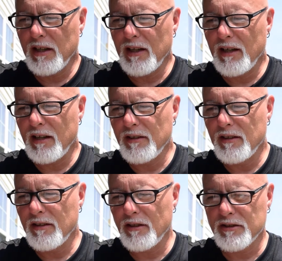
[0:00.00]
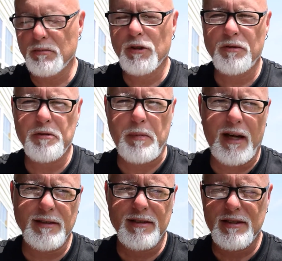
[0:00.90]
And there's some good
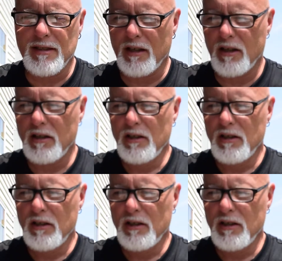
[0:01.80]
responses there